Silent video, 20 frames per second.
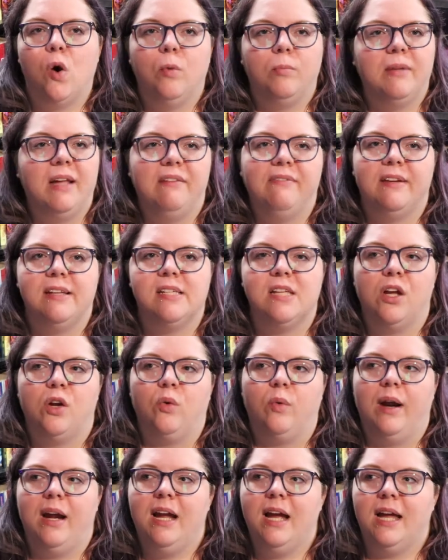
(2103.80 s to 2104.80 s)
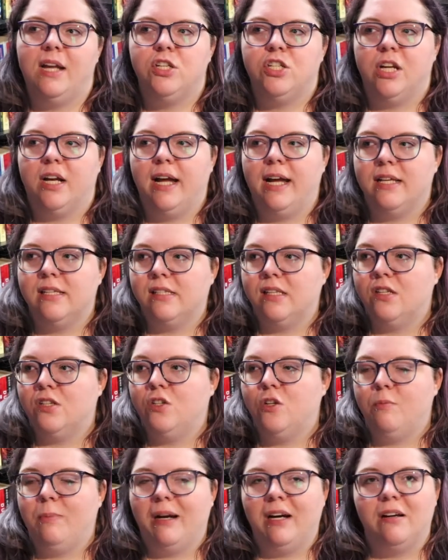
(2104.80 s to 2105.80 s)
home life isn't great and Jenna has these
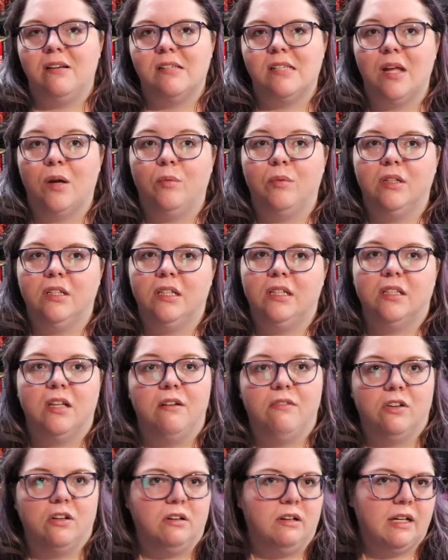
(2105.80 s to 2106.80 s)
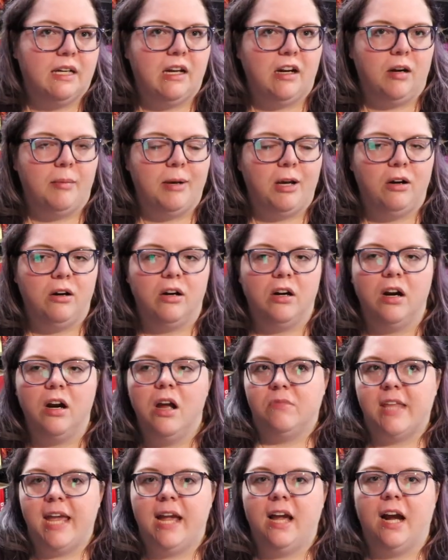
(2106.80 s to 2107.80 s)
two parents that really love her and care about her.
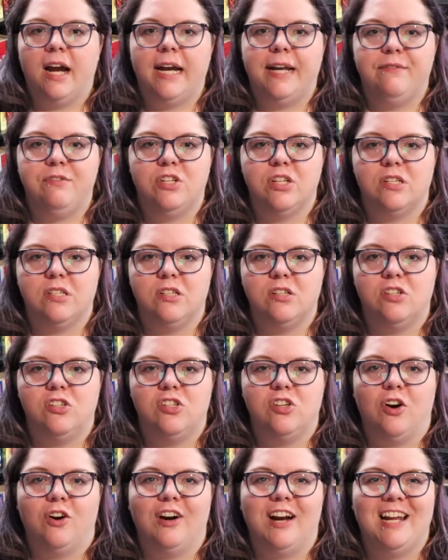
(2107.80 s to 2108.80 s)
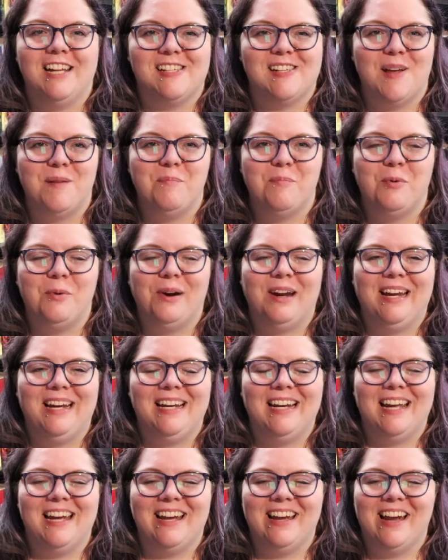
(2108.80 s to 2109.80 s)
They kind of just start at some
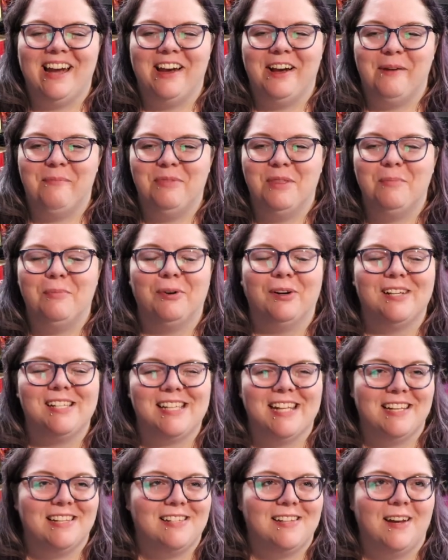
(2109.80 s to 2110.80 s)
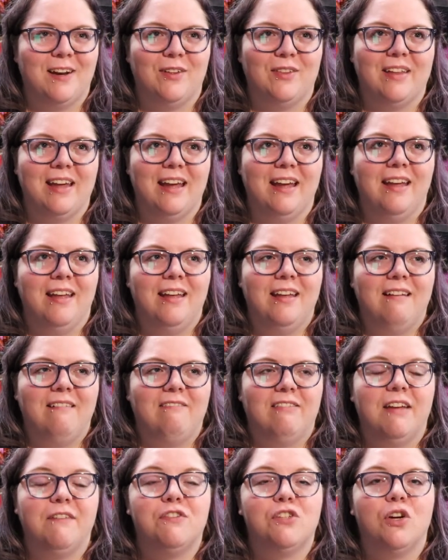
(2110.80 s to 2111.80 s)
point, um, the book says, you know, that
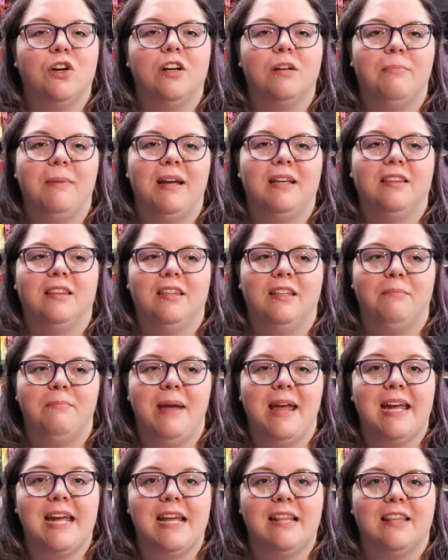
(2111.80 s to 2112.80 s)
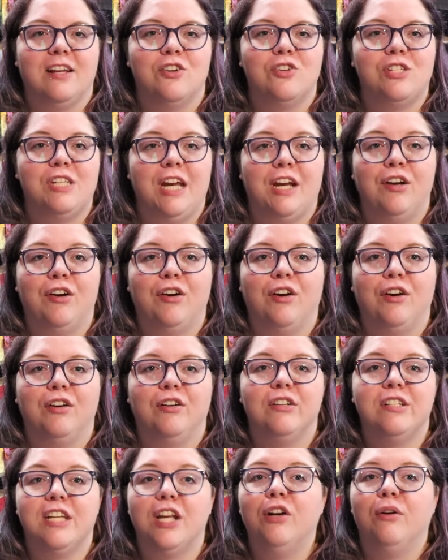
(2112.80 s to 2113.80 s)
they've started make, making their
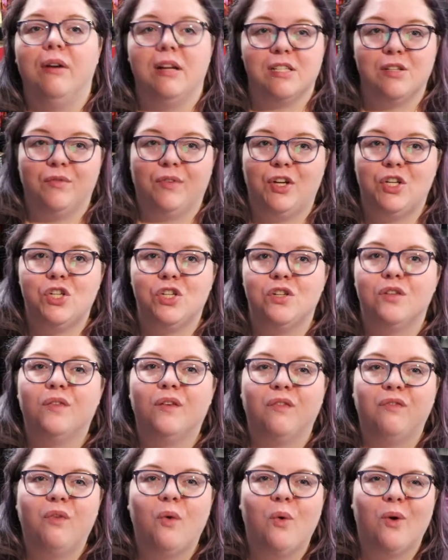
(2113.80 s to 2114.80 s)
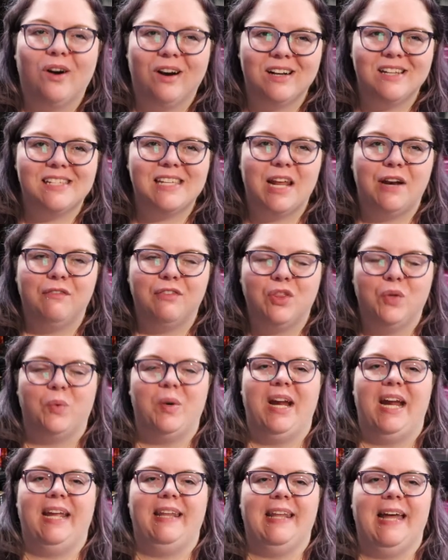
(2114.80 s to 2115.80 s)
standard dinner reservations for four instead of
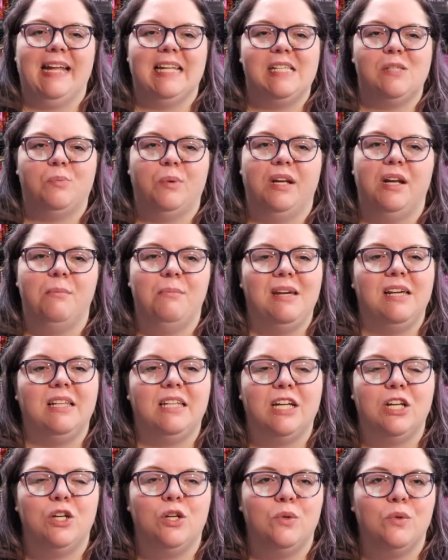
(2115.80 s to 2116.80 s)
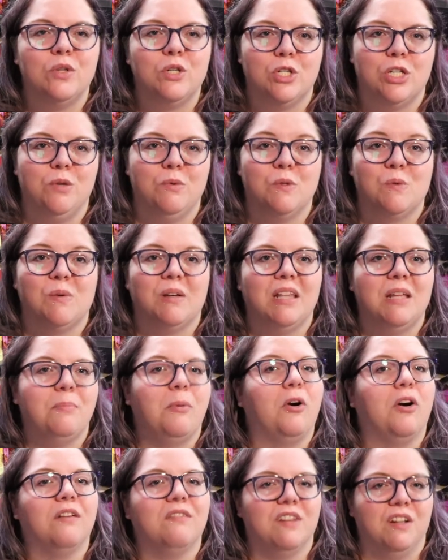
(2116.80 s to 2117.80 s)
three and that's when Amelia knew that she was really
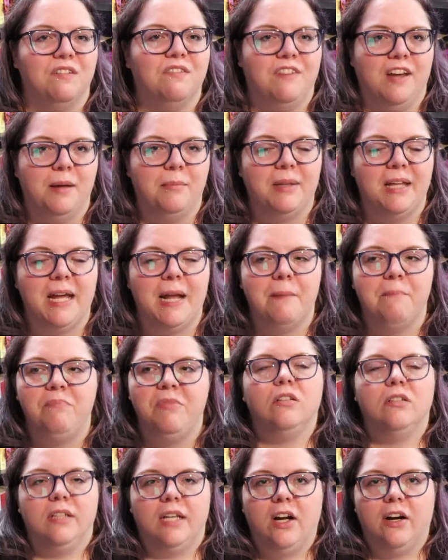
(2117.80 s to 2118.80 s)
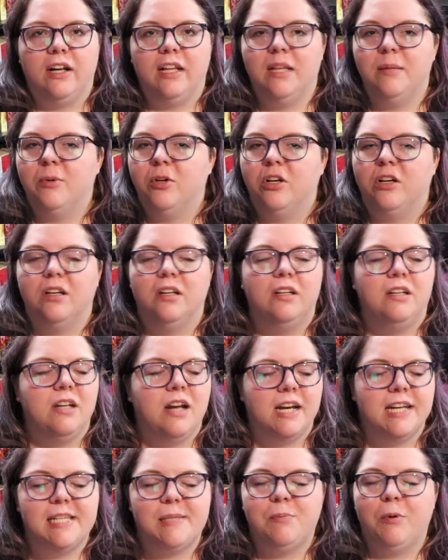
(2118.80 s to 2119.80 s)
part of their family. Early on in the book,
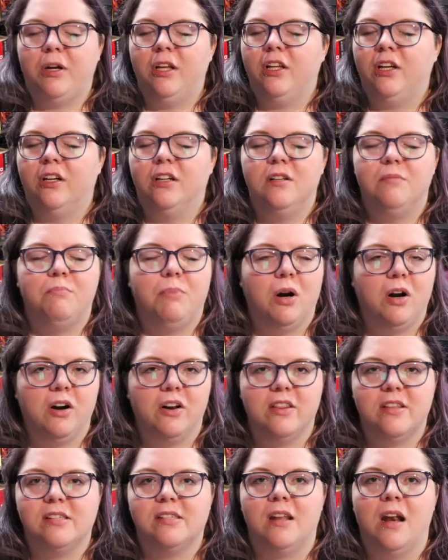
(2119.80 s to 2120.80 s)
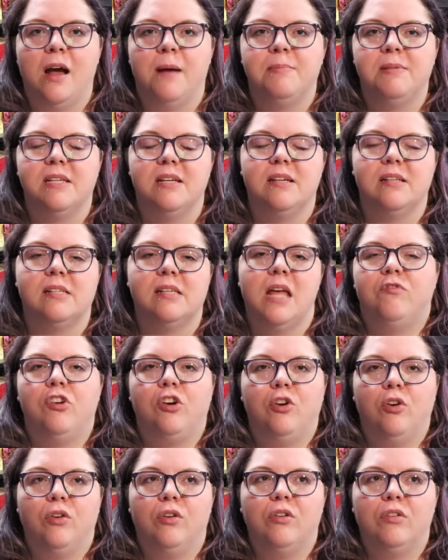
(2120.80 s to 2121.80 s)
not a spoiler, part of the synopsis, the
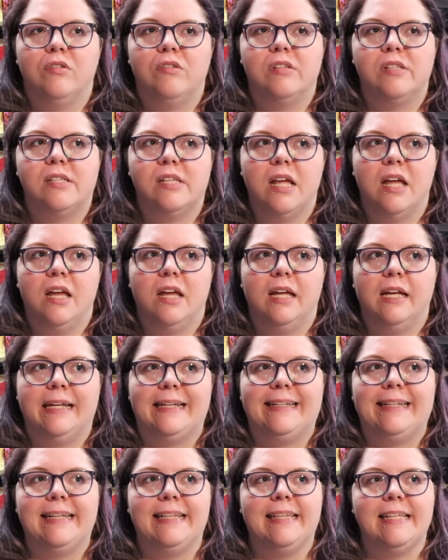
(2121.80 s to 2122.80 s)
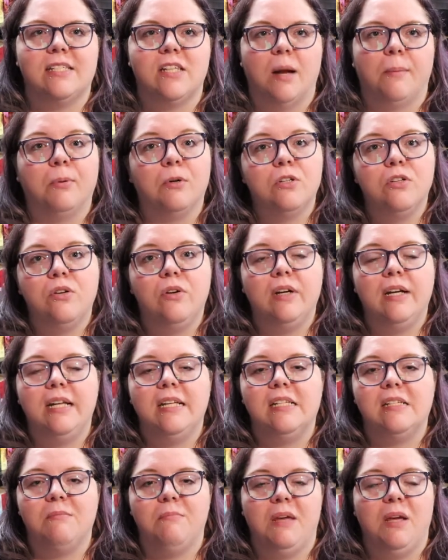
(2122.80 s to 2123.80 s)
girls get this
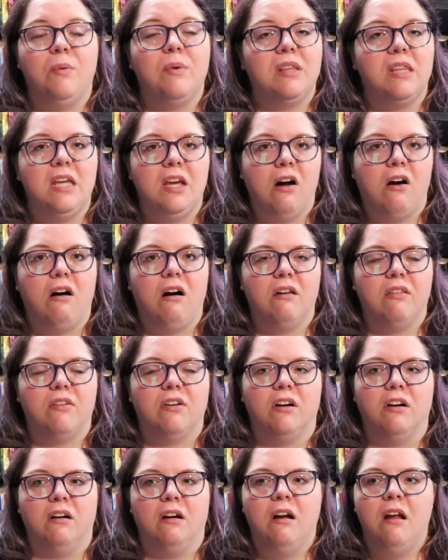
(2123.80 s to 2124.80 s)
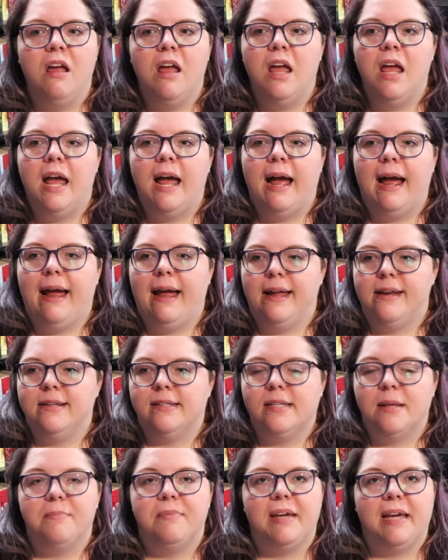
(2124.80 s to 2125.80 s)
opportunity to meet with the author
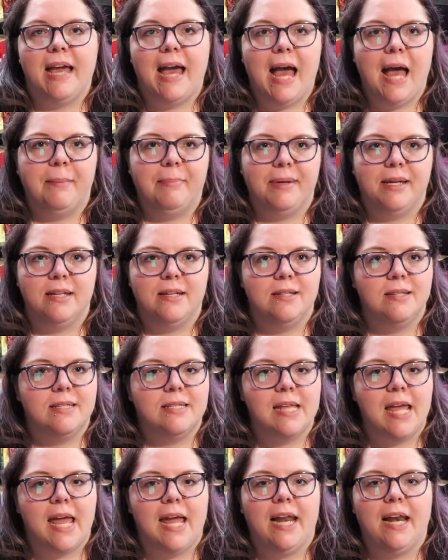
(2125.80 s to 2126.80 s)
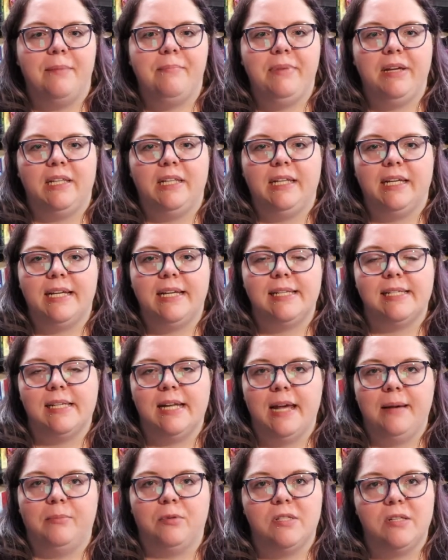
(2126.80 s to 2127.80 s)
and something happens and Amelia
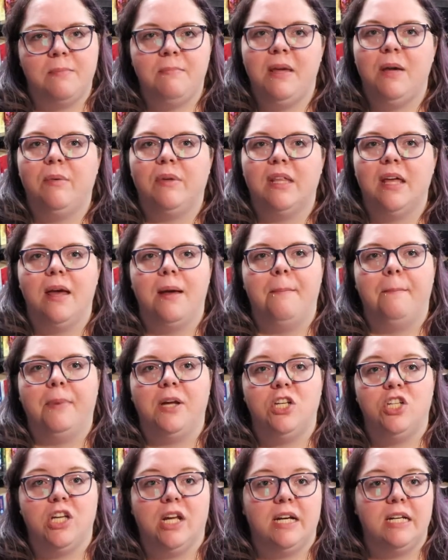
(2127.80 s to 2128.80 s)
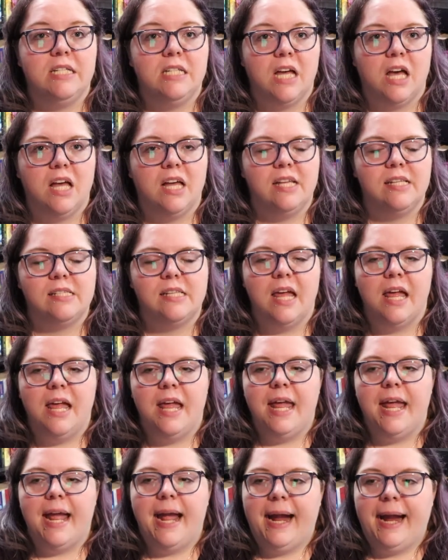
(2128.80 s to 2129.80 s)
isn't able to meet with him but Jenna does
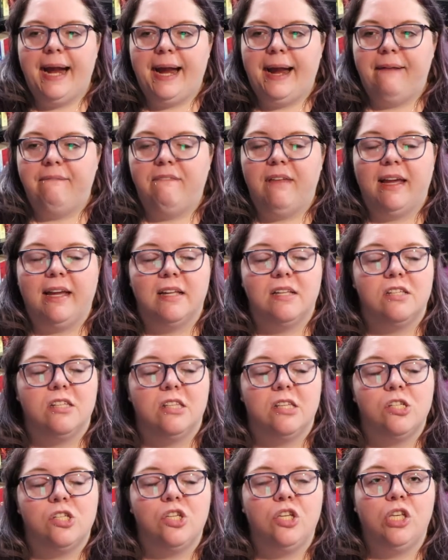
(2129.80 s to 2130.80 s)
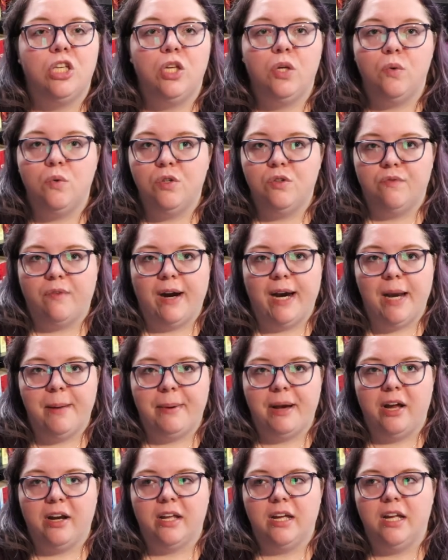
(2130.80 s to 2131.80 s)
and they get into this huge fight
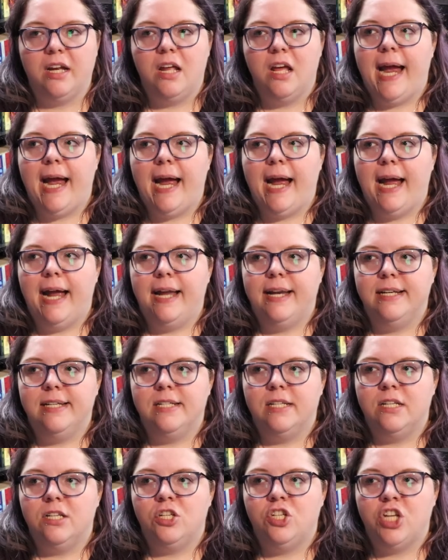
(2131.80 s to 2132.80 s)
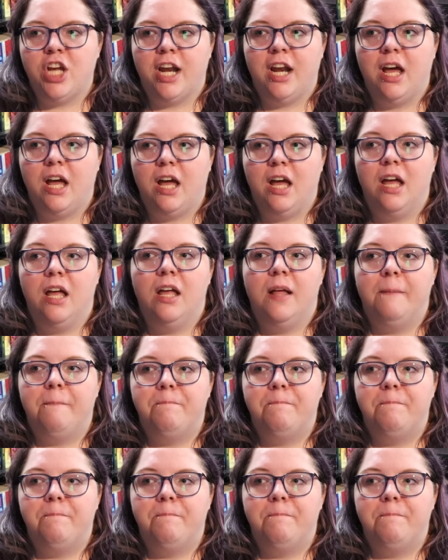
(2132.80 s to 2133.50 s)
about it. And Jenna,